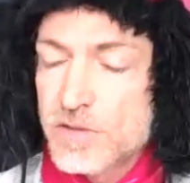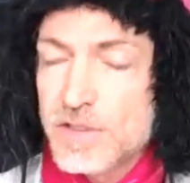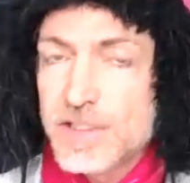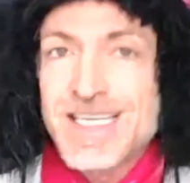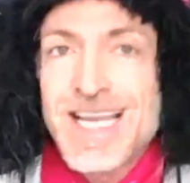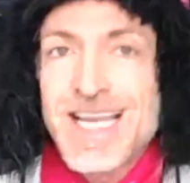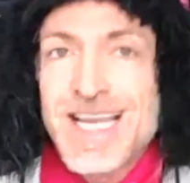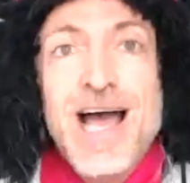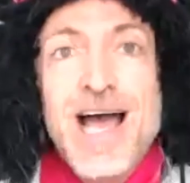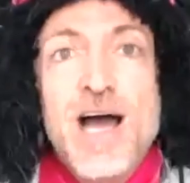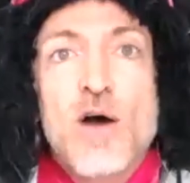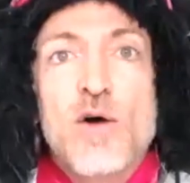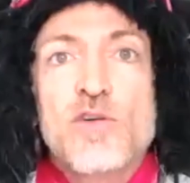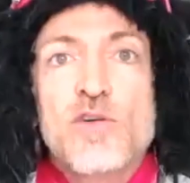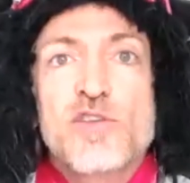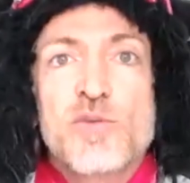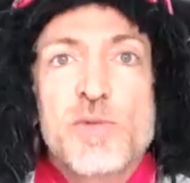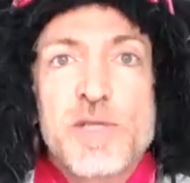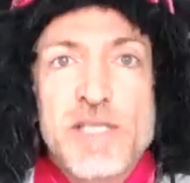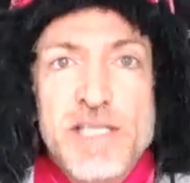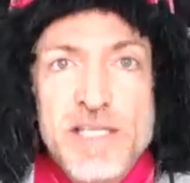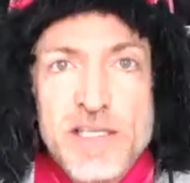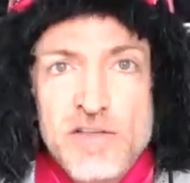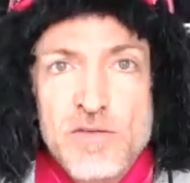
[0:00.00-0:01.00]
now so
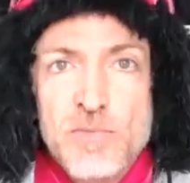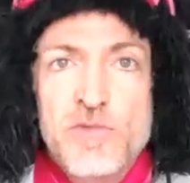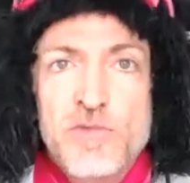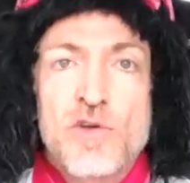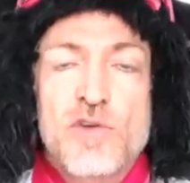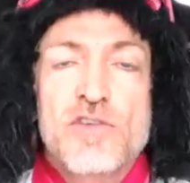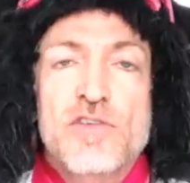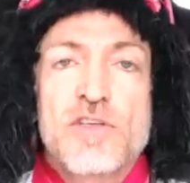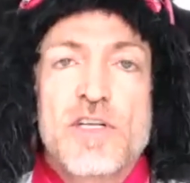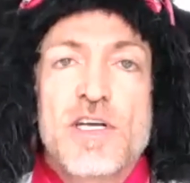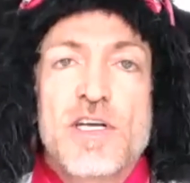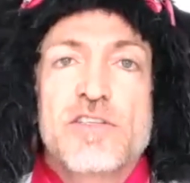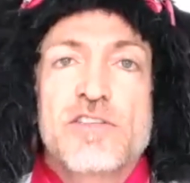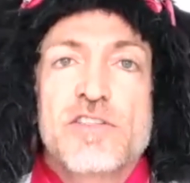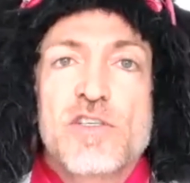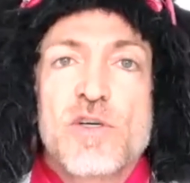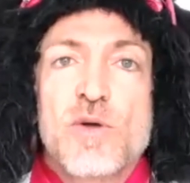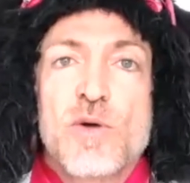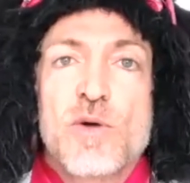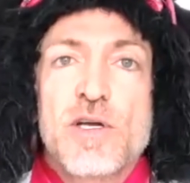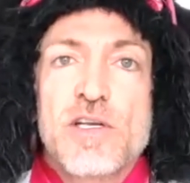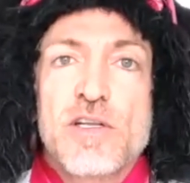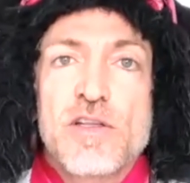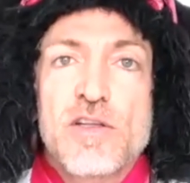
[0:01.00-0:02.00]
we can get some socializing
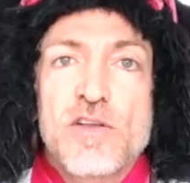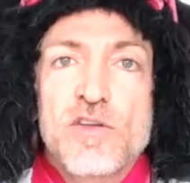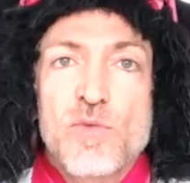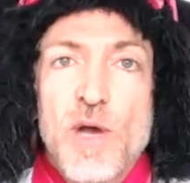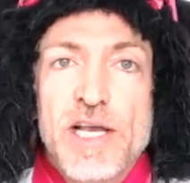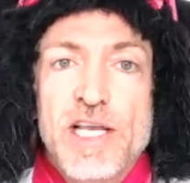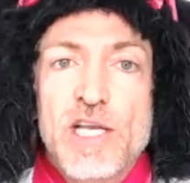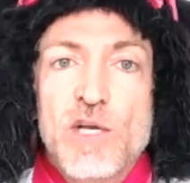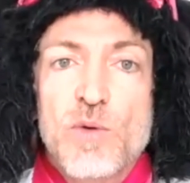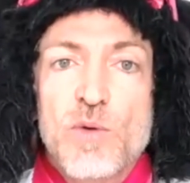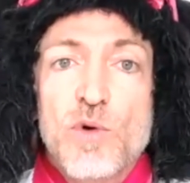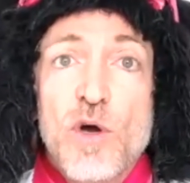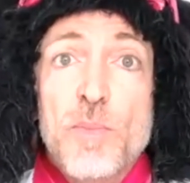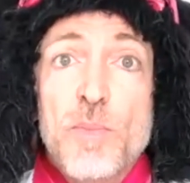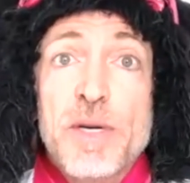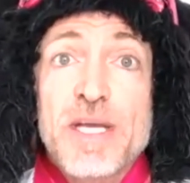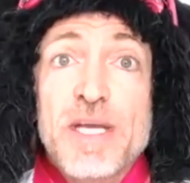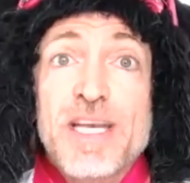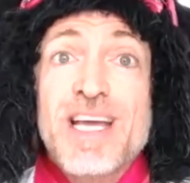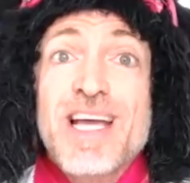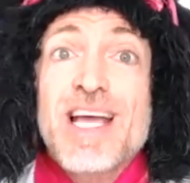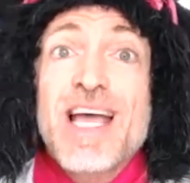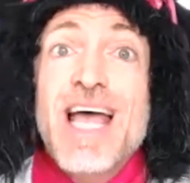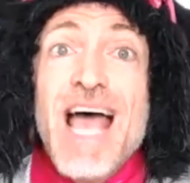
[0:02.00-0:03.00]
going in this wacky world.
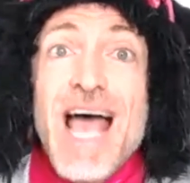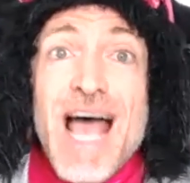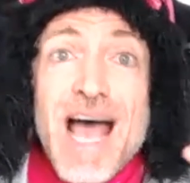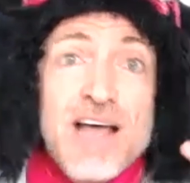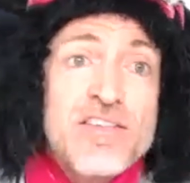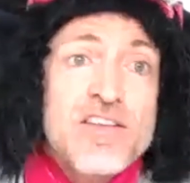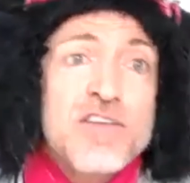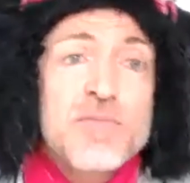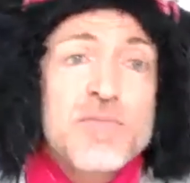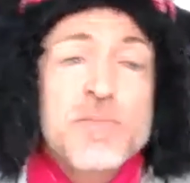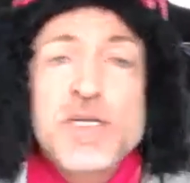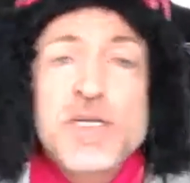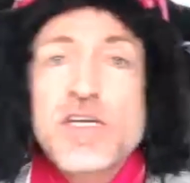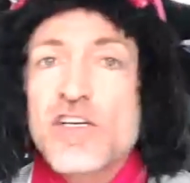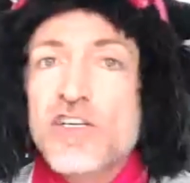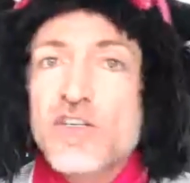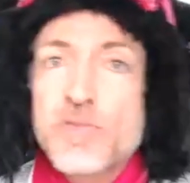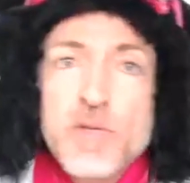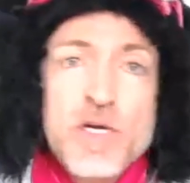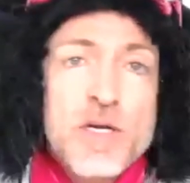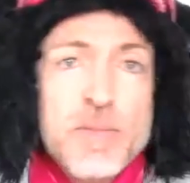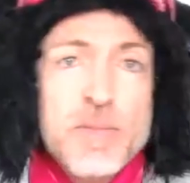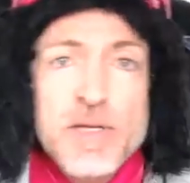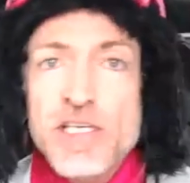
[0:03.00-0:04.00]
But as I've been
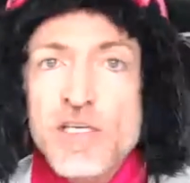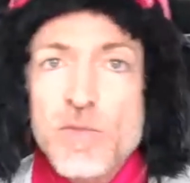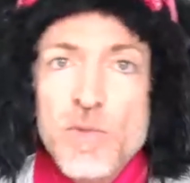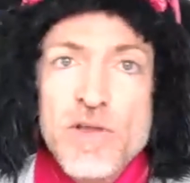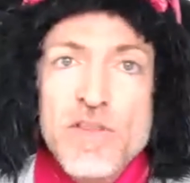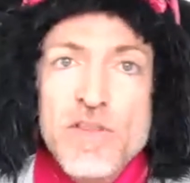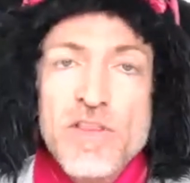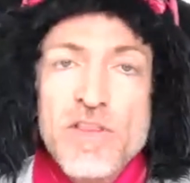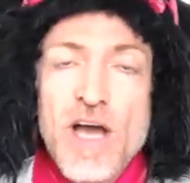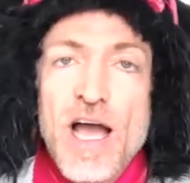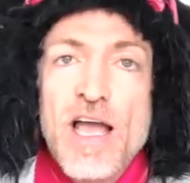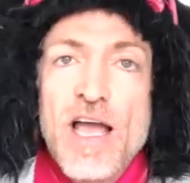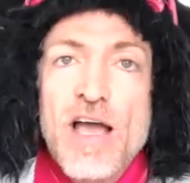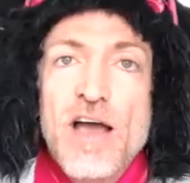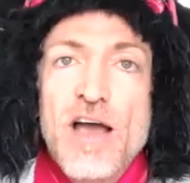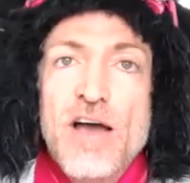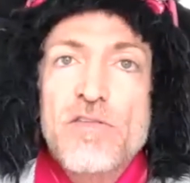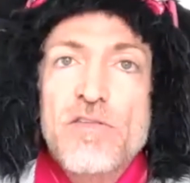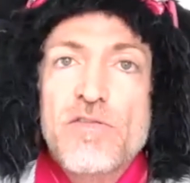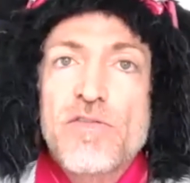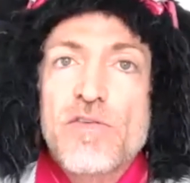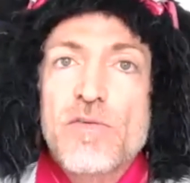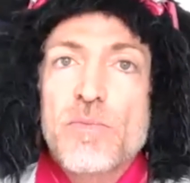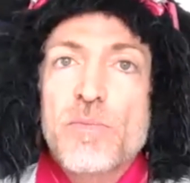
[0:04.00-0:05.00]
experimenting with, I
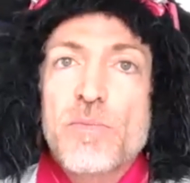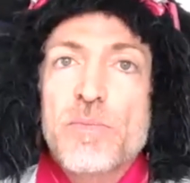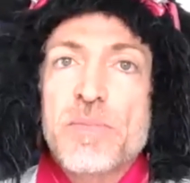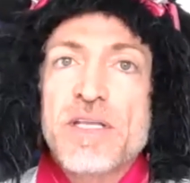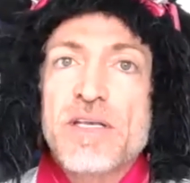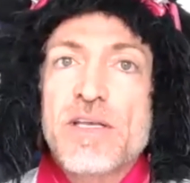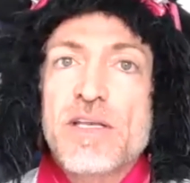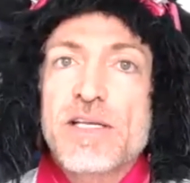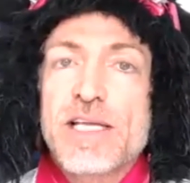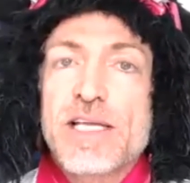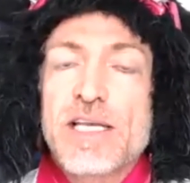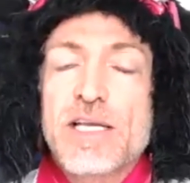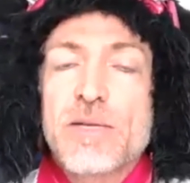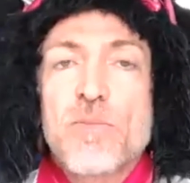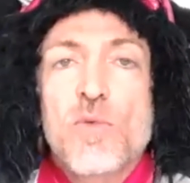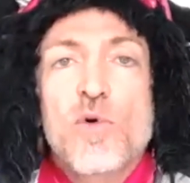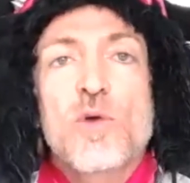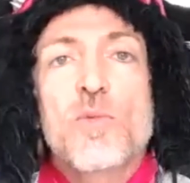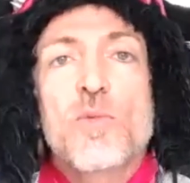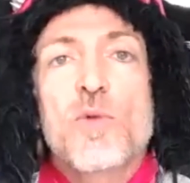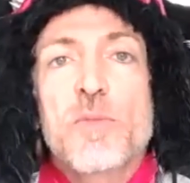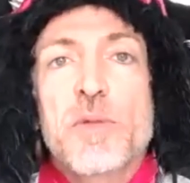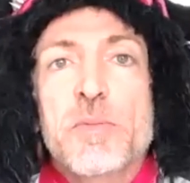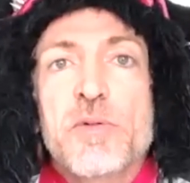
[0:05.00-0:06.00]
have been getting more and
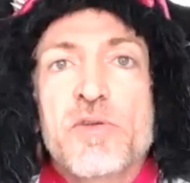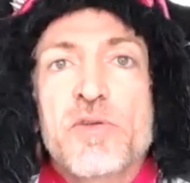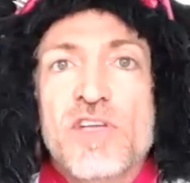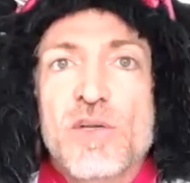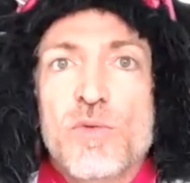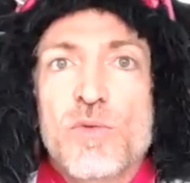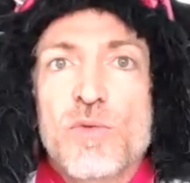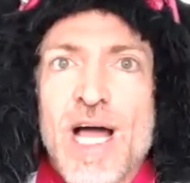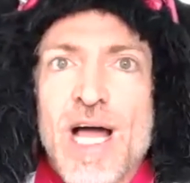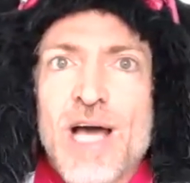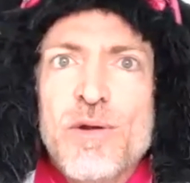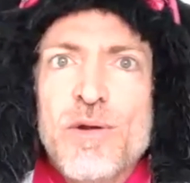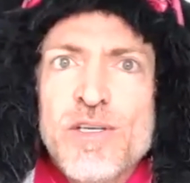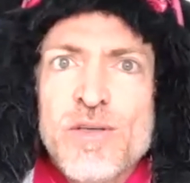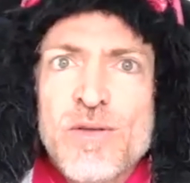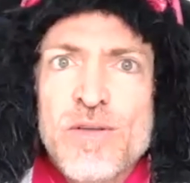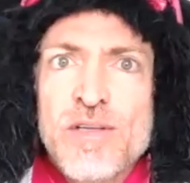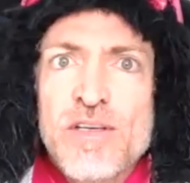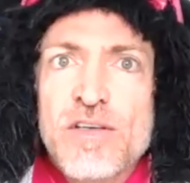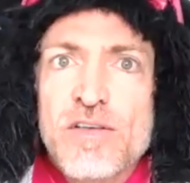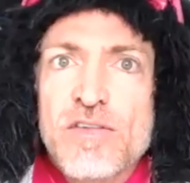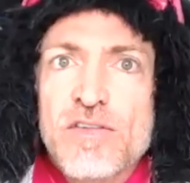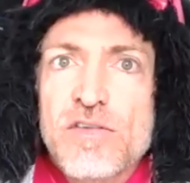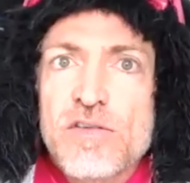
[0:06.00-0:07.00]
more people saying, well, how do I do
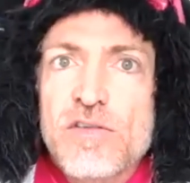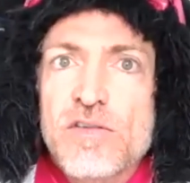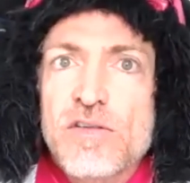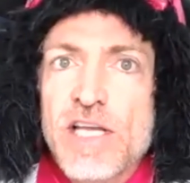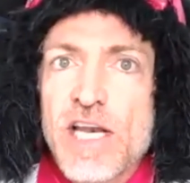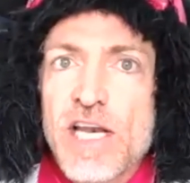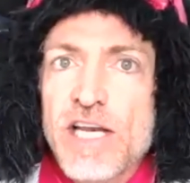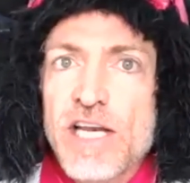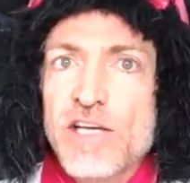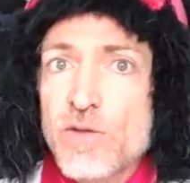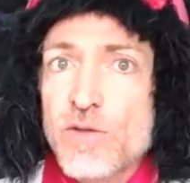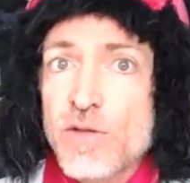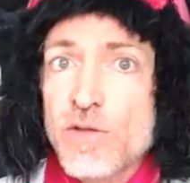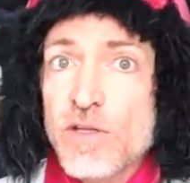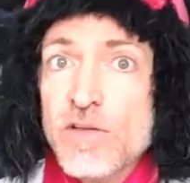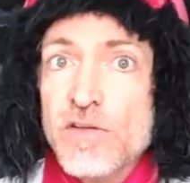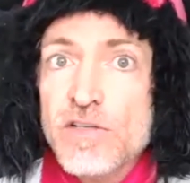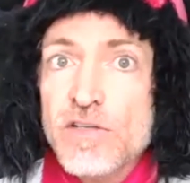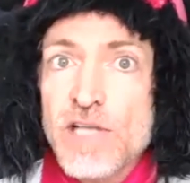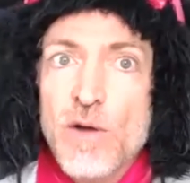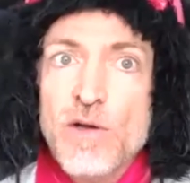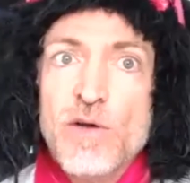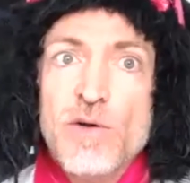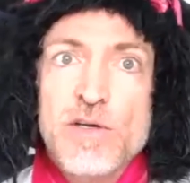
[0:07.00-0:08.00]
this? Can I do this?
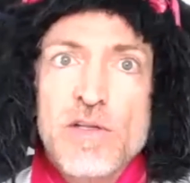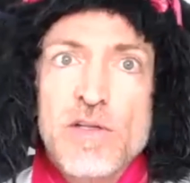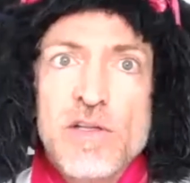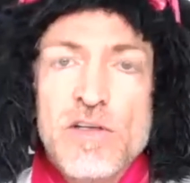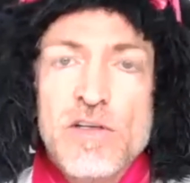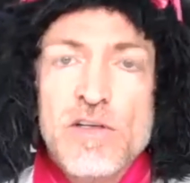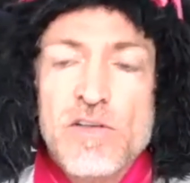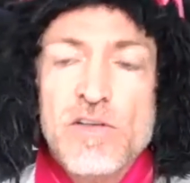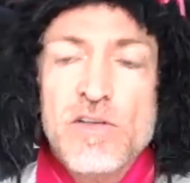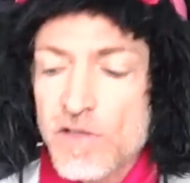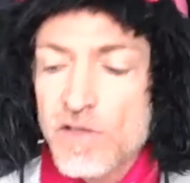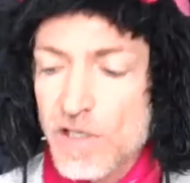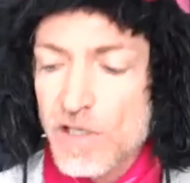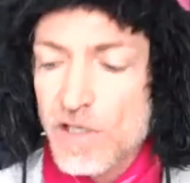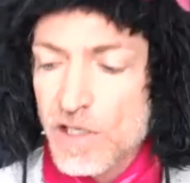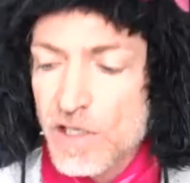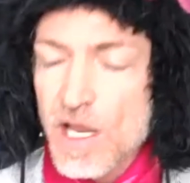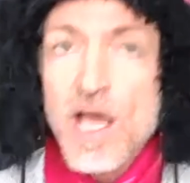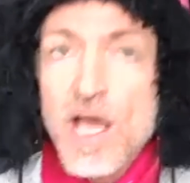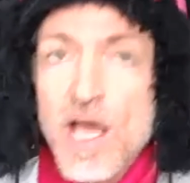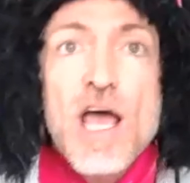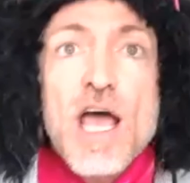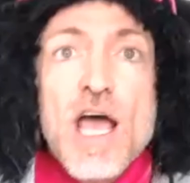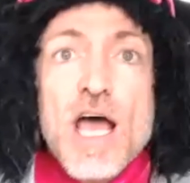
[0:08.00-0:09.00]
How do I do this? And
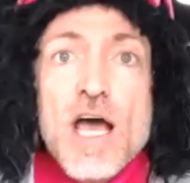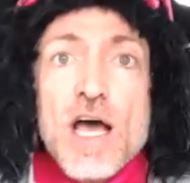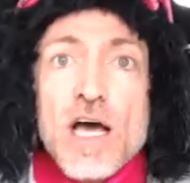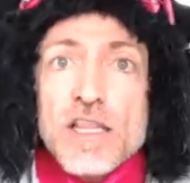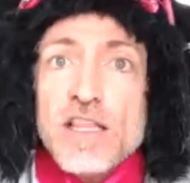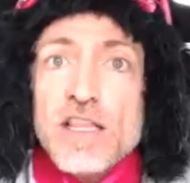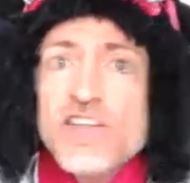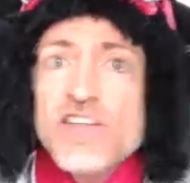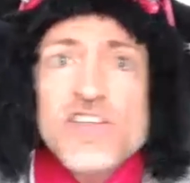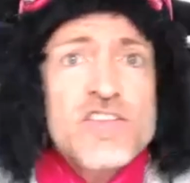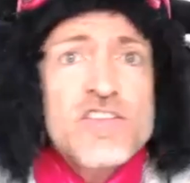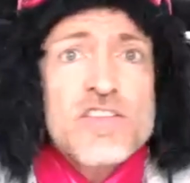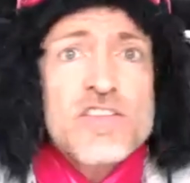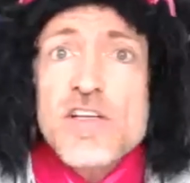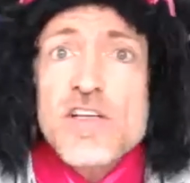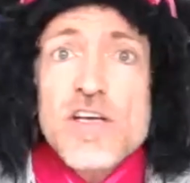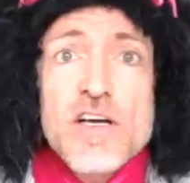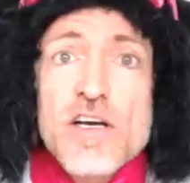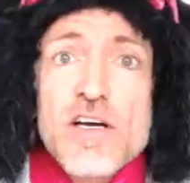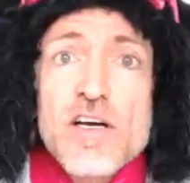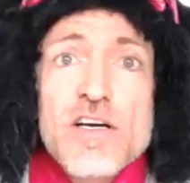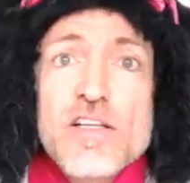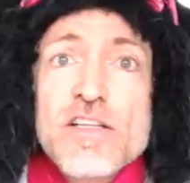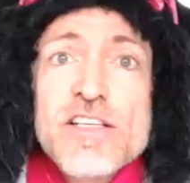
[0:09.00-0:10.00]
let's,
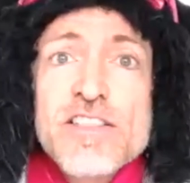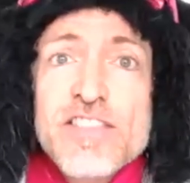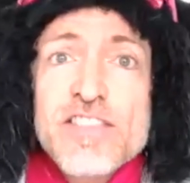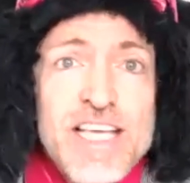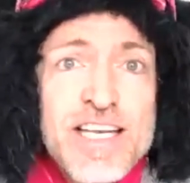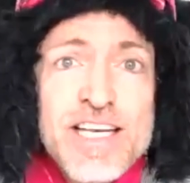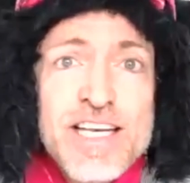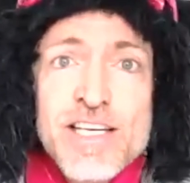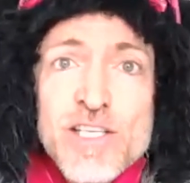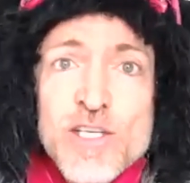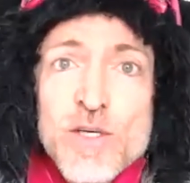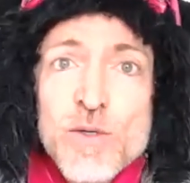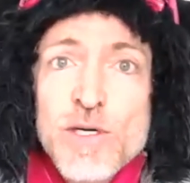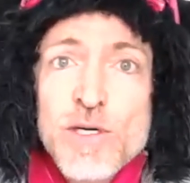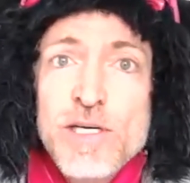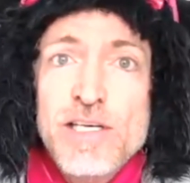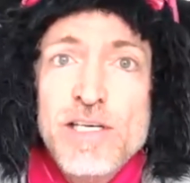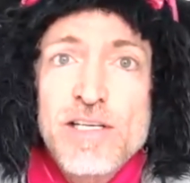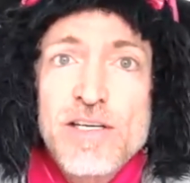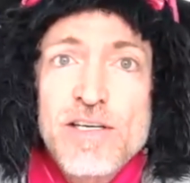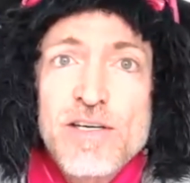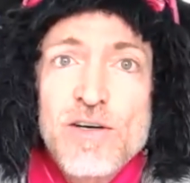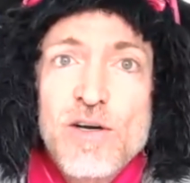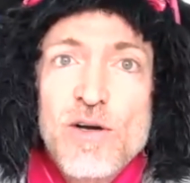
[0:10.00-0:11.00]
let's get into it.